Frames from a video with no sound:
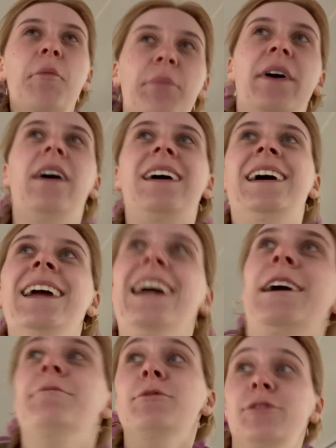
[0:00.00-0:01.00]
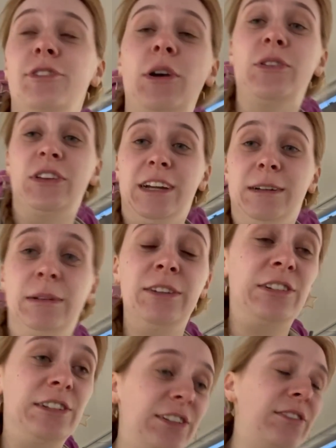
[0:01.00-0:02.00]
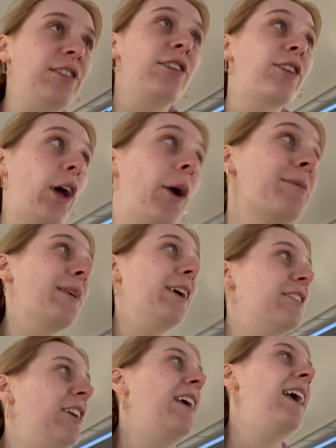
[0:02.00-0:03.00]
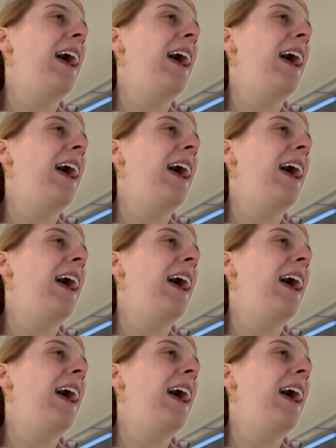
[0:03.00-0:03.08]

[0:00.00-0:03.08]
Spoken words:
But I am frozen. I'm literally shivering so much.